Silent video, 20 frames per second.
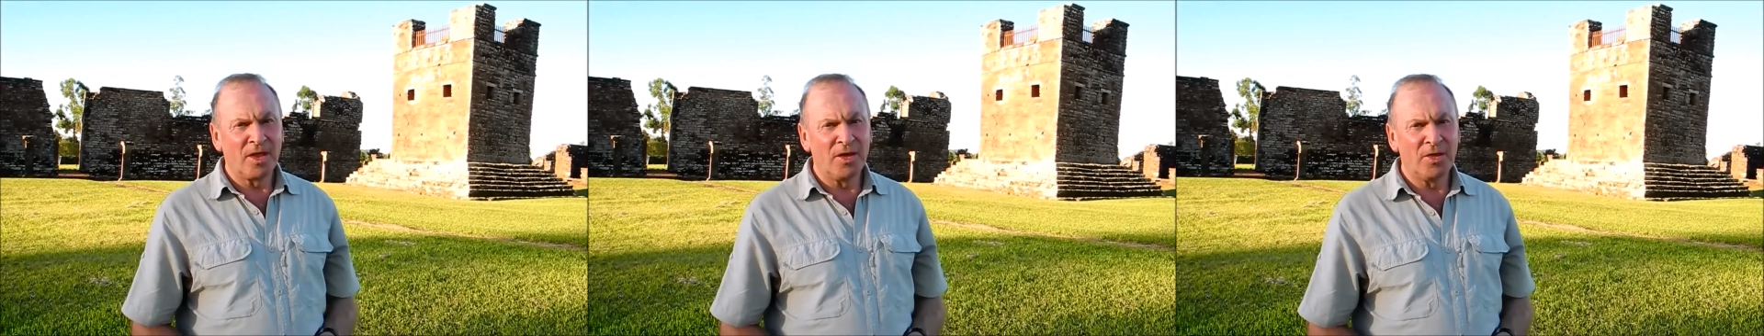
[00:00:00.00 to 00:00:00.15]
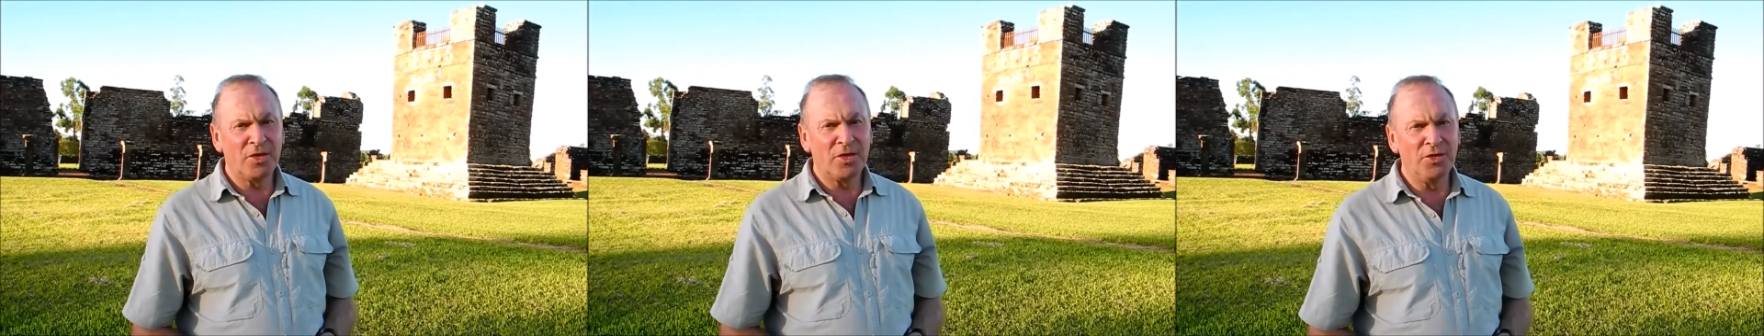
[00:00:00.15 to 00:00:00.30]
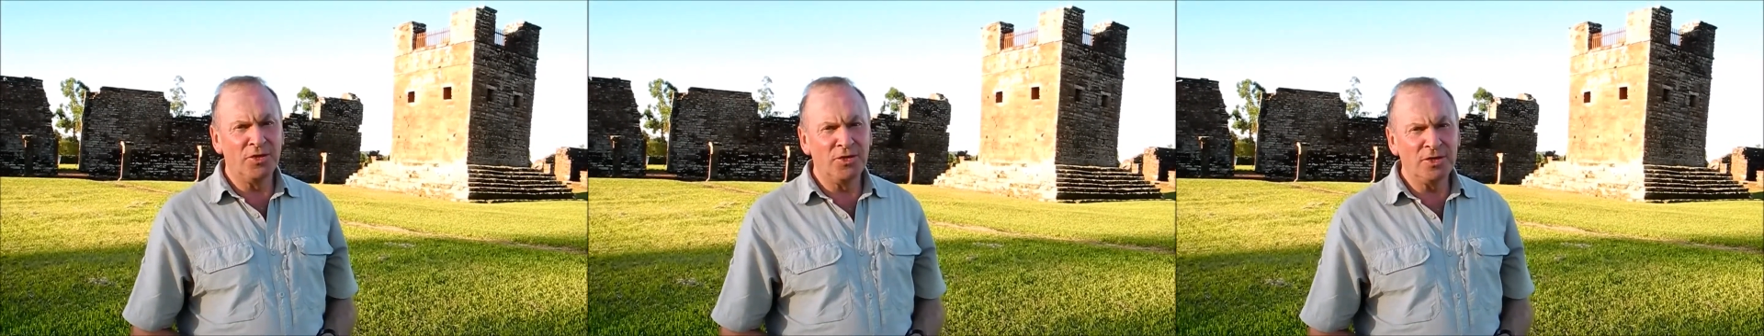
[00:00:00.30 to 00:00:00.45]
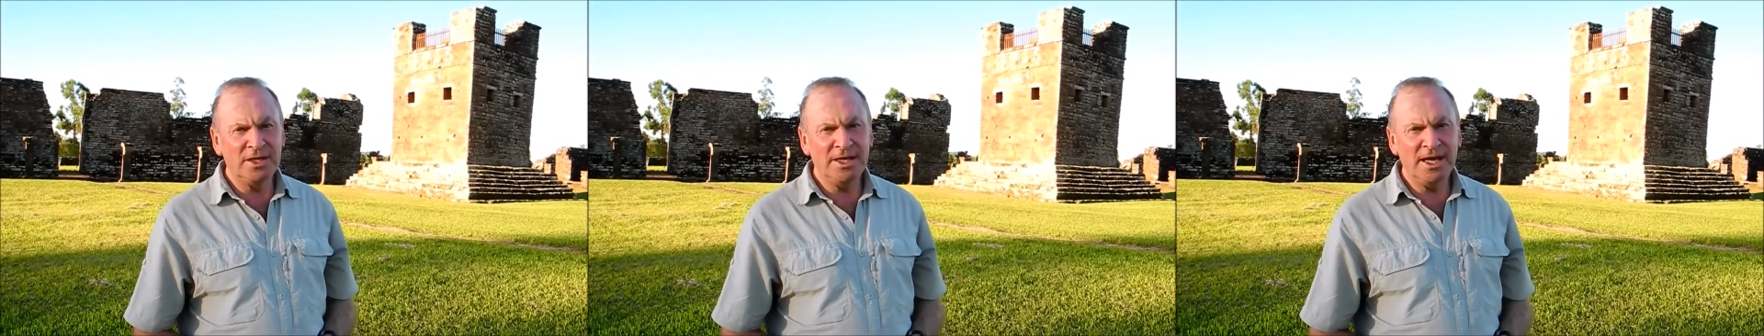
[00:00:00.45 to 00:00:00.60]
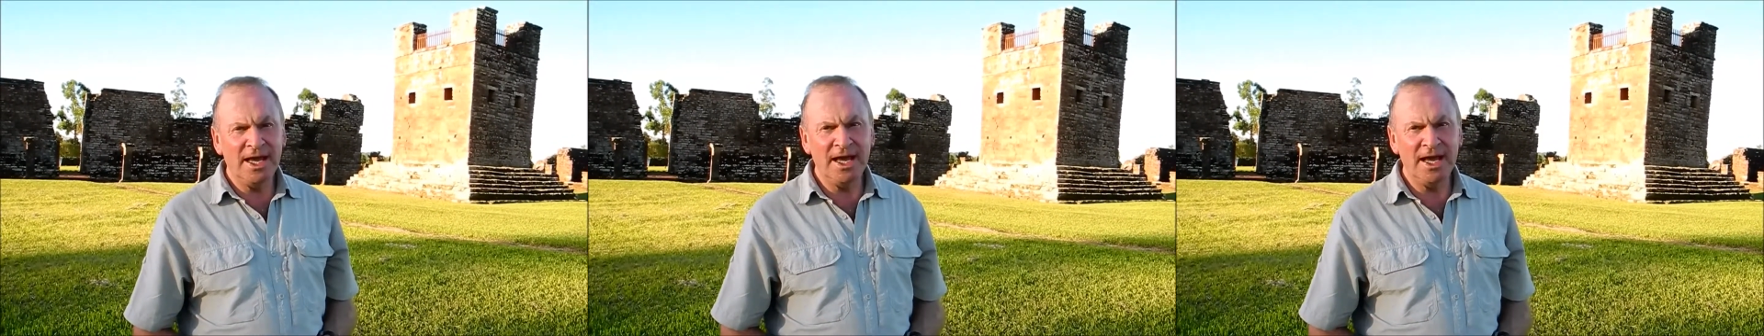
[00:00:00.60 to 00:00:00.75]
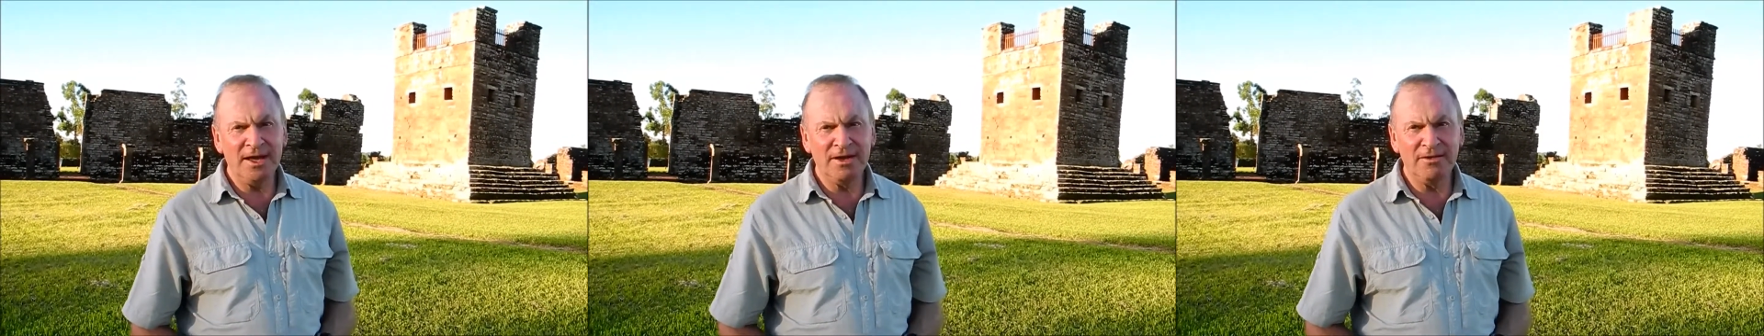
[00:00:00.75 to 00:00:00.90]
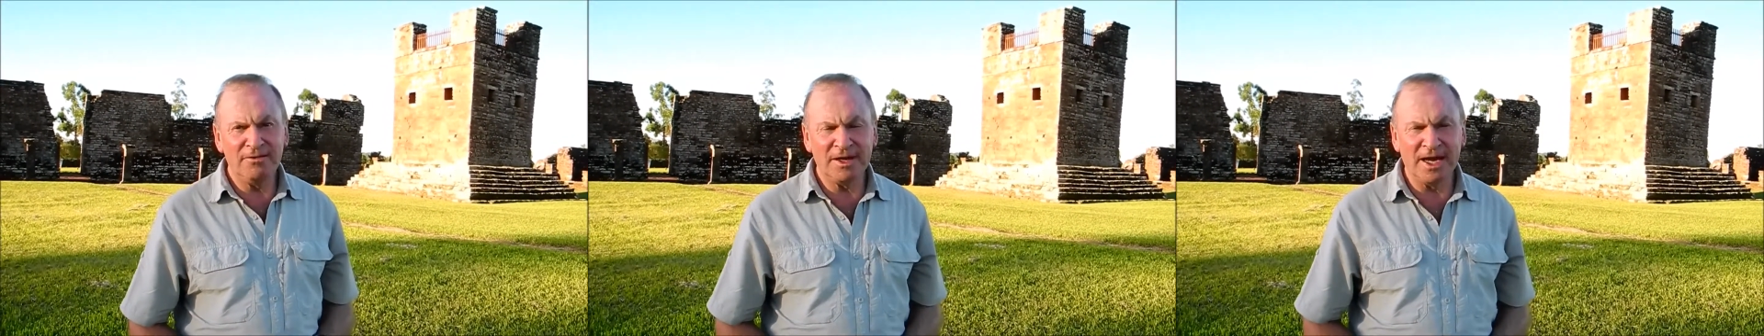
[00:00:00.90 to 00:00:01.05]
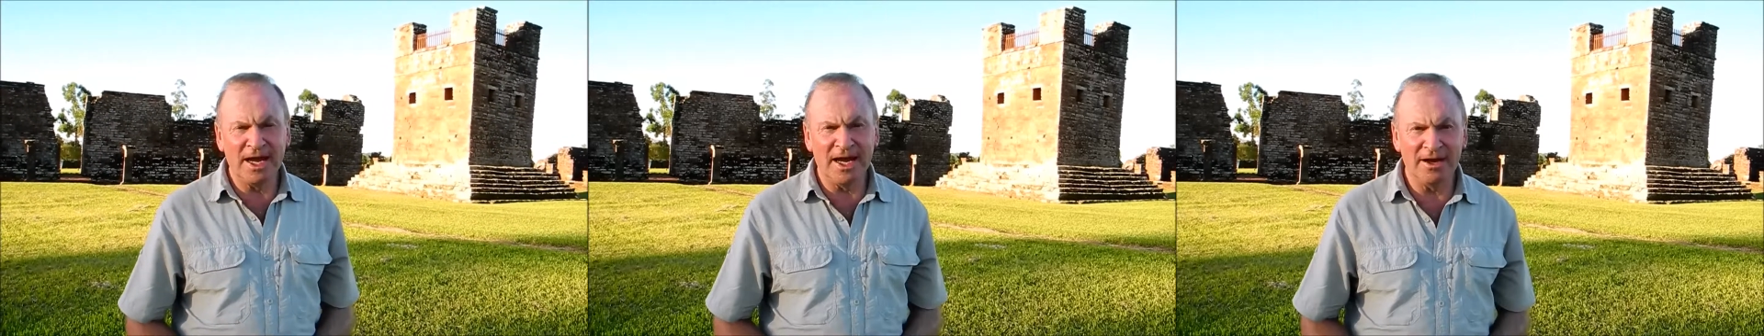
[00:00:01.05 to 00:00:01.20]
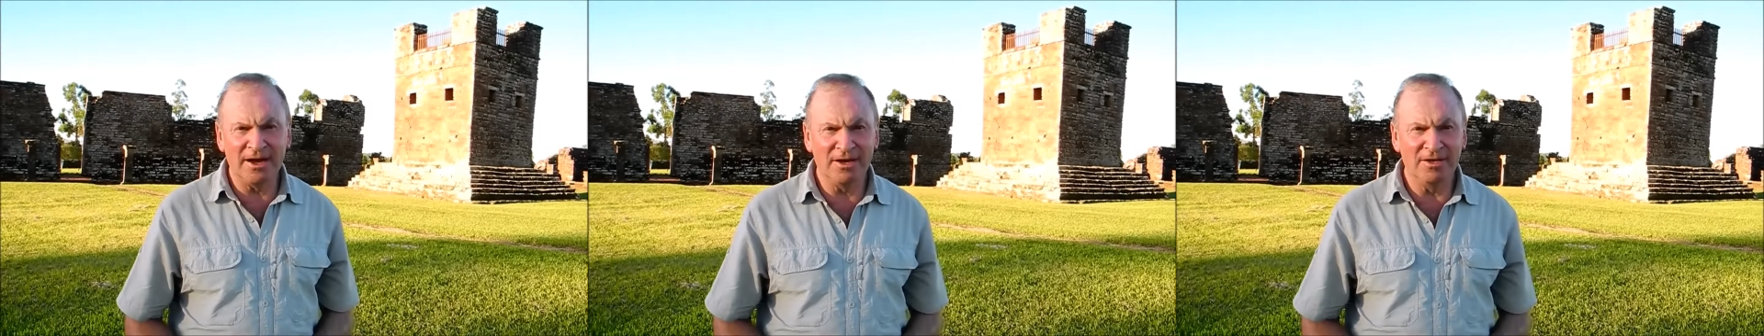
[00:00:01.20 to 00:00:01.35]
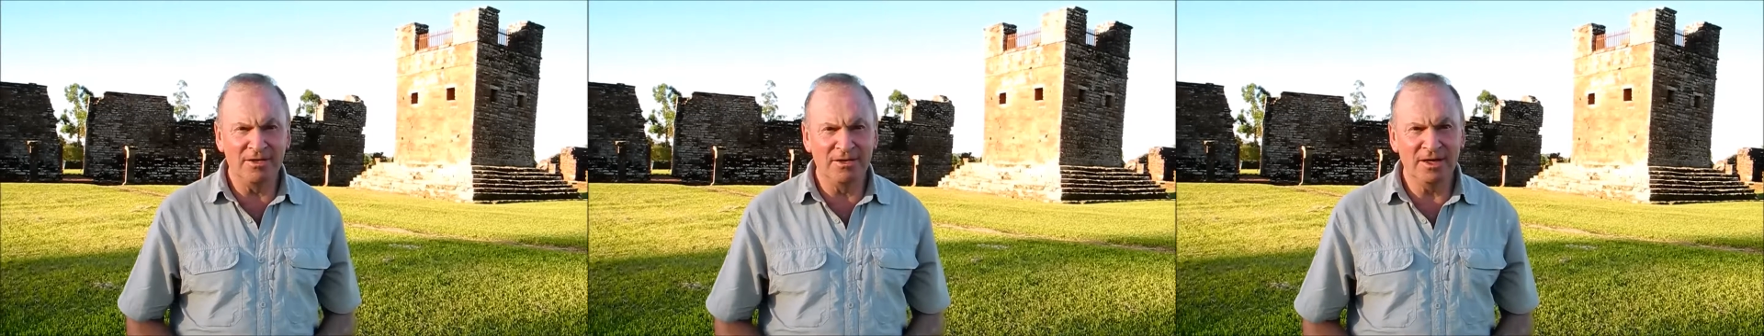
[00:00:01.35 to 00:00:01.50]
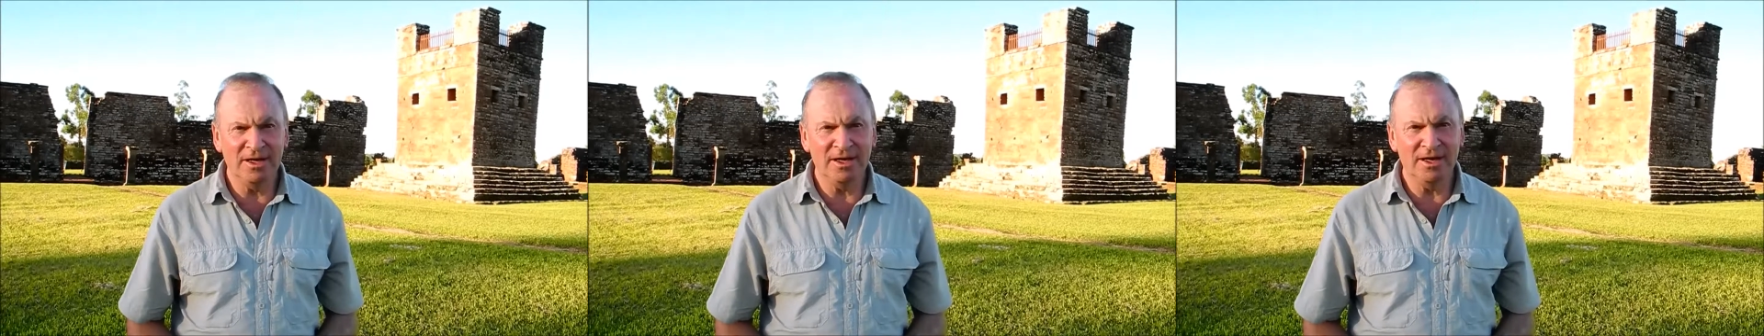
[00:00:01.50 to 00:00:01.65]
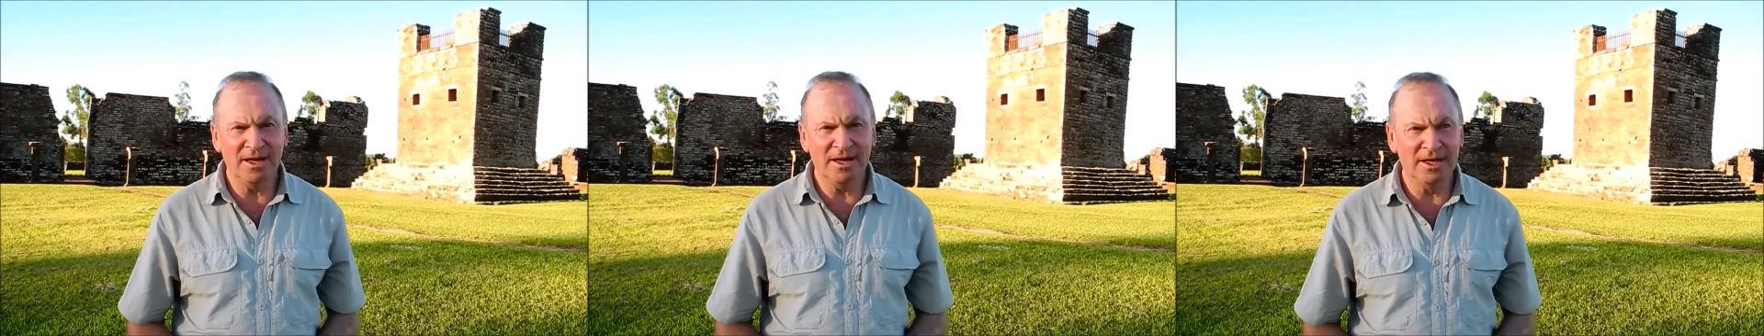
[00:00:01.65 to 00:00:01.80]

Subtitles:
30 head of cattle